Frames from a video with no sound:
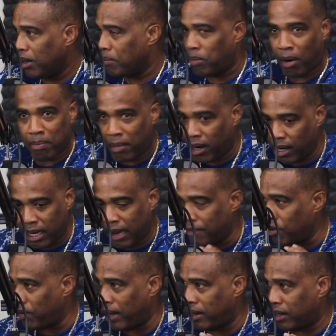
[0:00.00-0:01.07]
Bob Marley
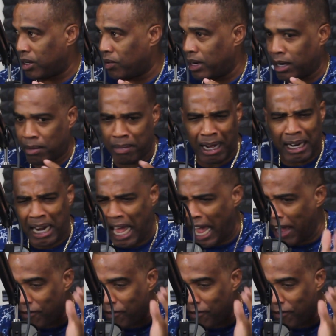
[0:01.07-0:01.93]
never went on the rhythm, and